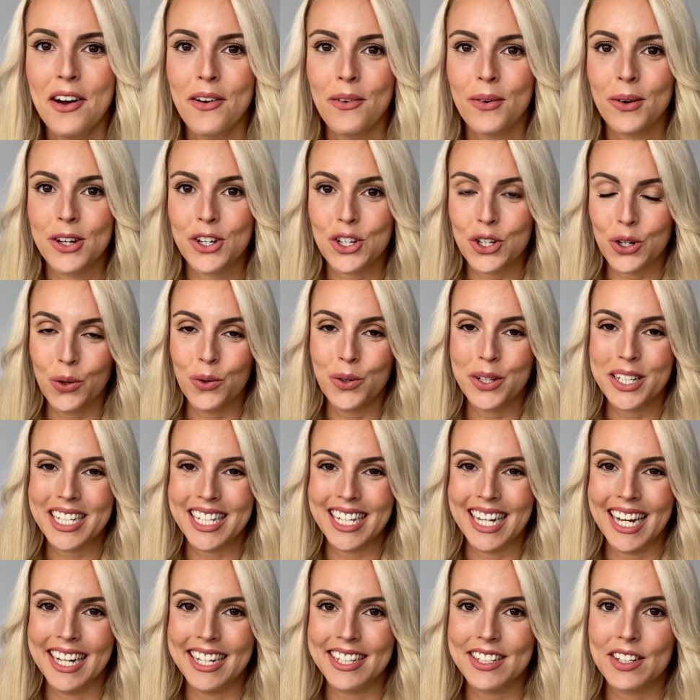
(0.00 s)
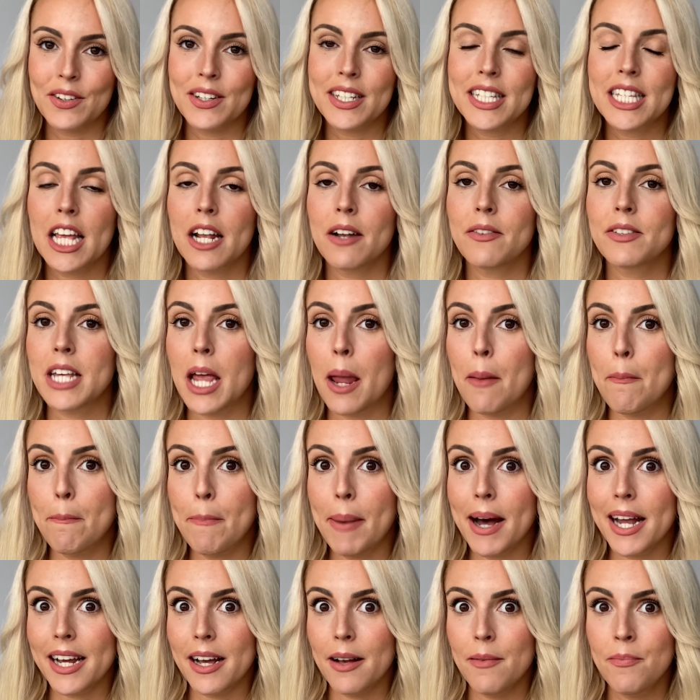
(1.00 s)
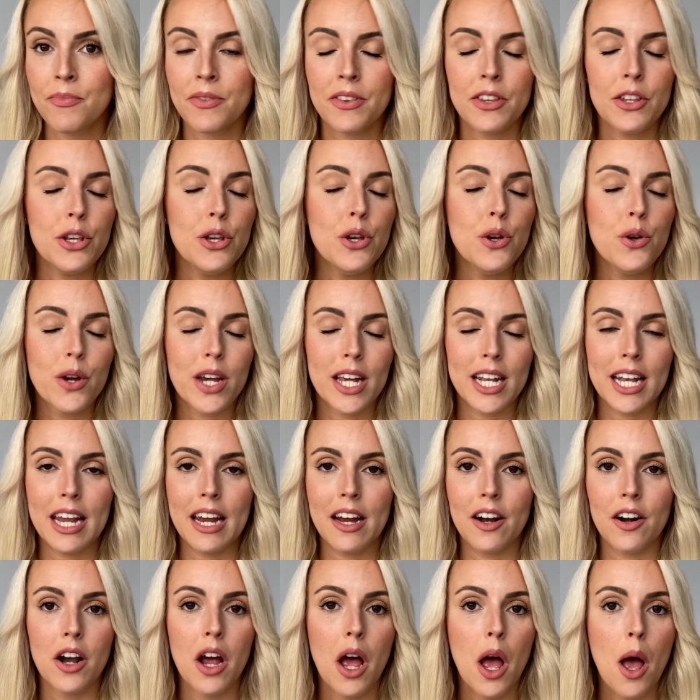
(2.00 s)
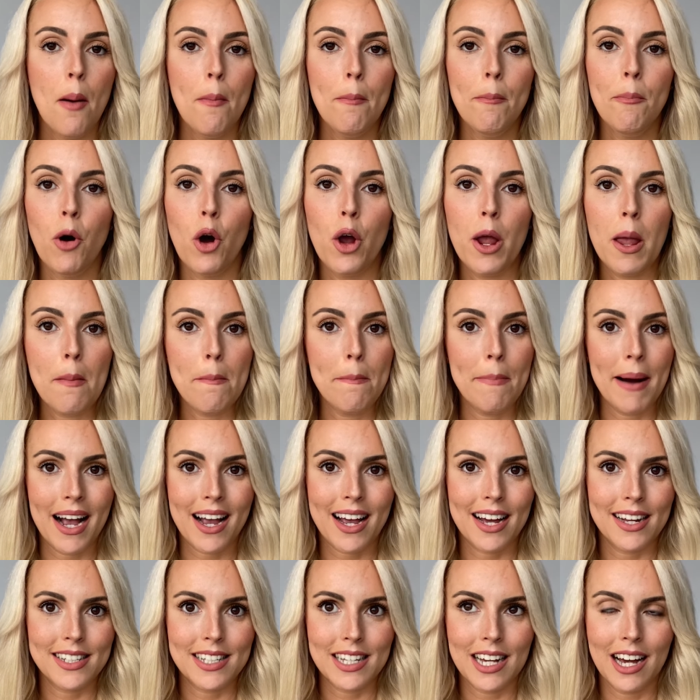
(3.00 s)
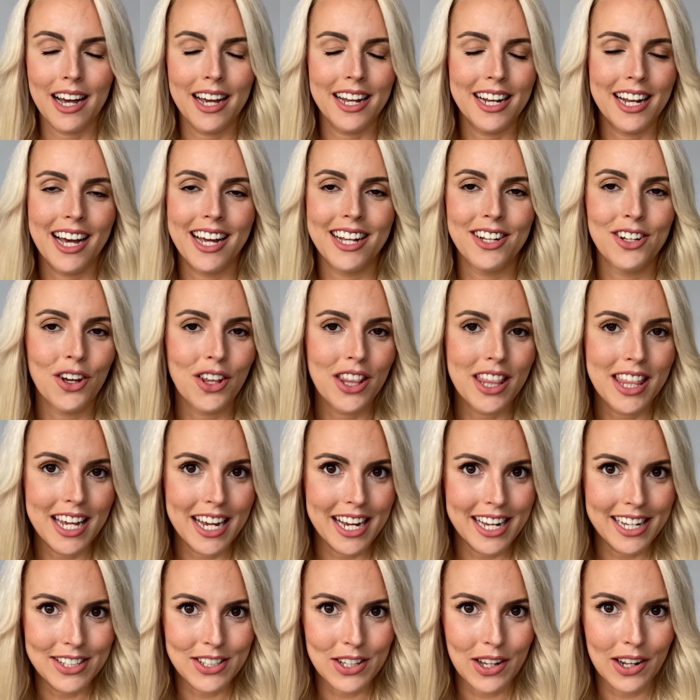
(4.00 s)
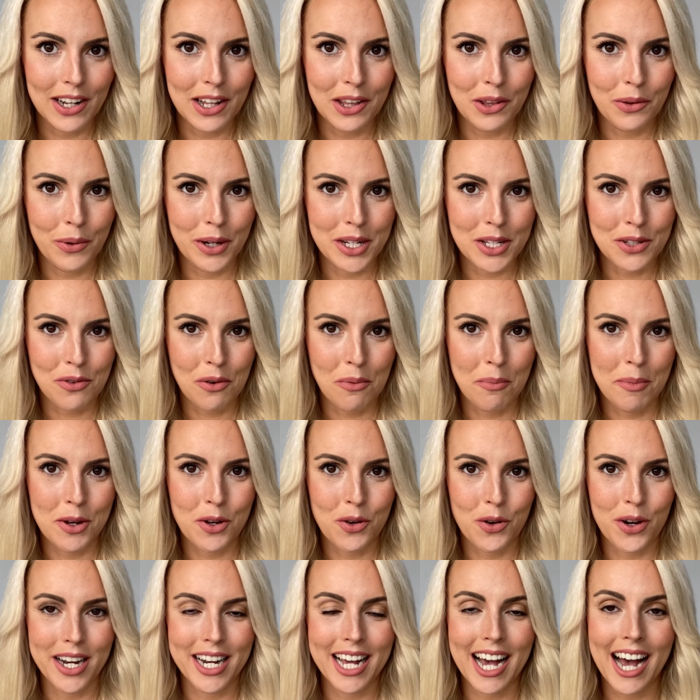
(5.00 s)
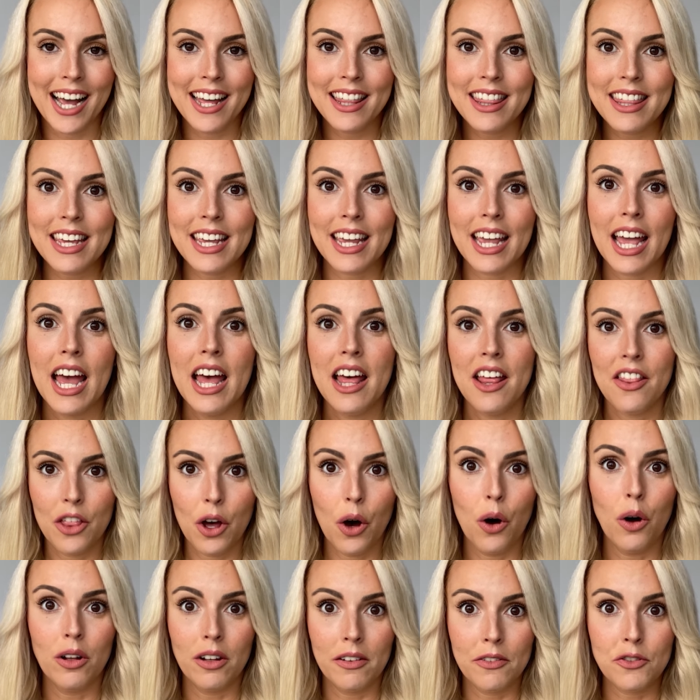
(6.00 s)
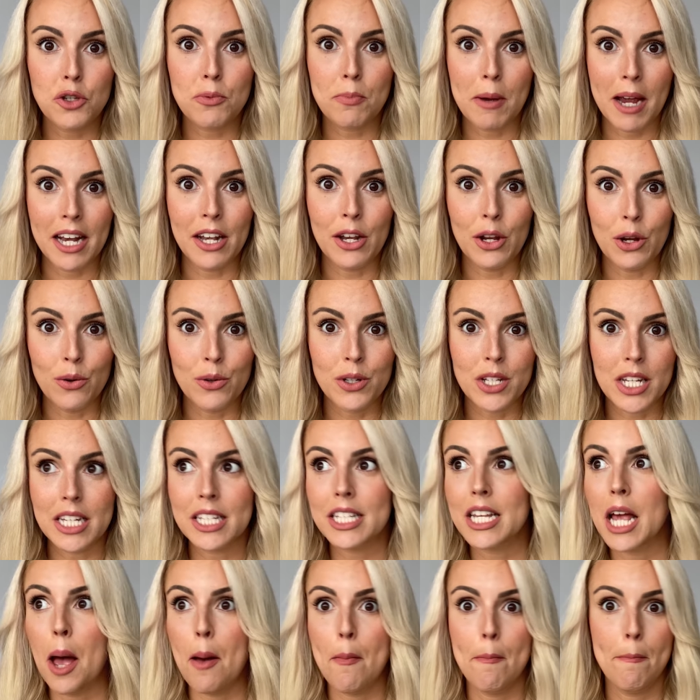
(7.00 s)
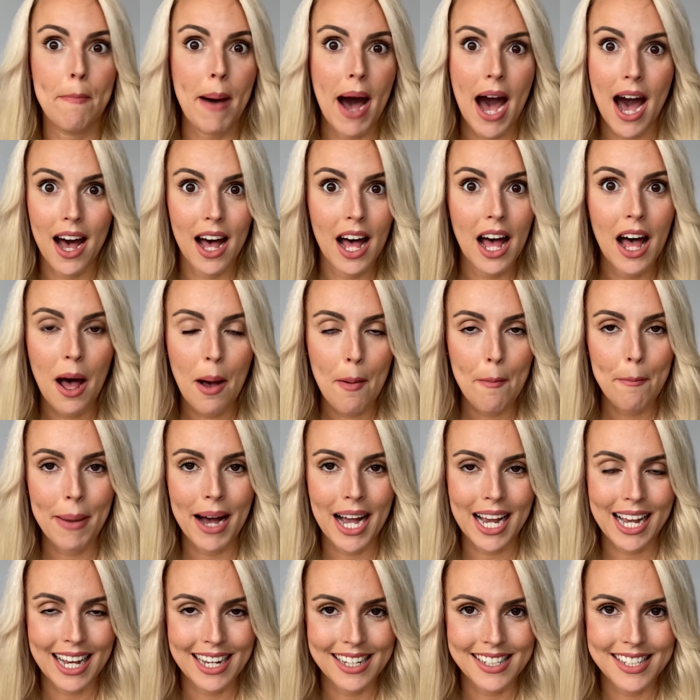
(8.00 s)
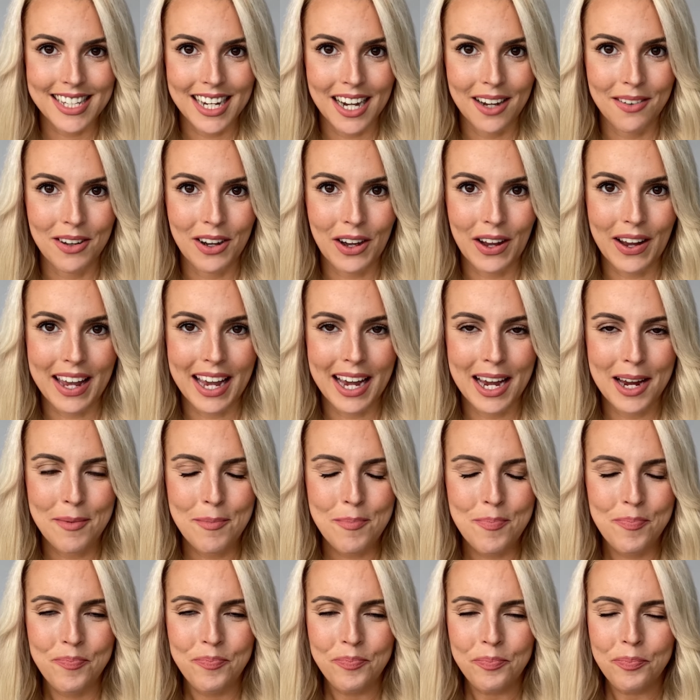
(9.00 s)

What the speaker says: We shorten it. So instead of saying para, you can hear voy pa casa. And I don't think it's only the ones from Madrid. I think the whole of Spain uses pa casa. Okay?